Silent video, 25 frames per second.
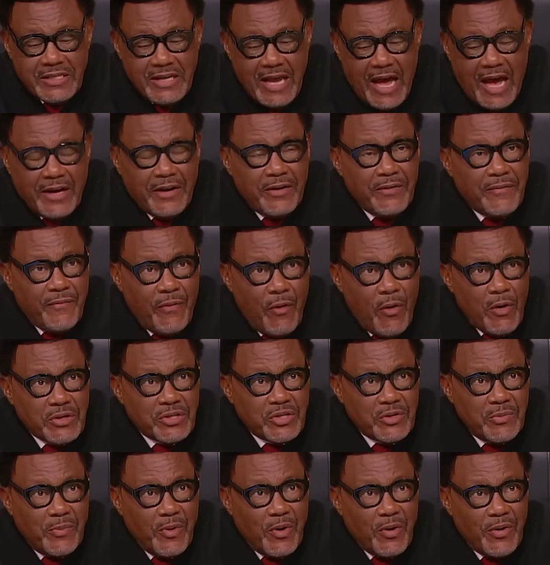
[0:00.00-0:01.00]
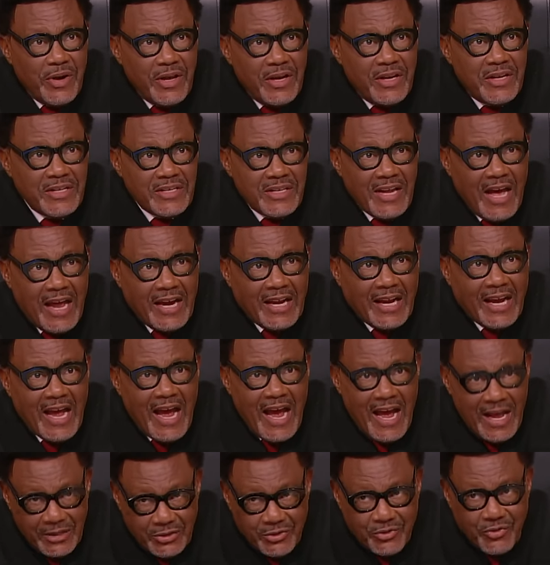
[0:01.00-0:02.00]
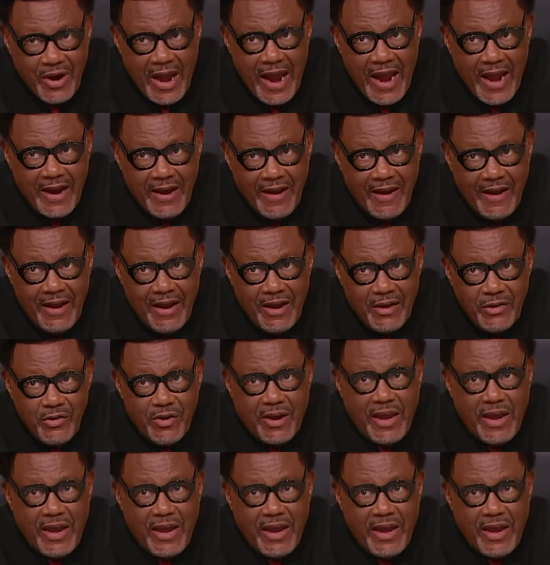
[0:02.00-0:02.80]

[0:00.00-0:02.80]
not enforceable. It is not a contract. You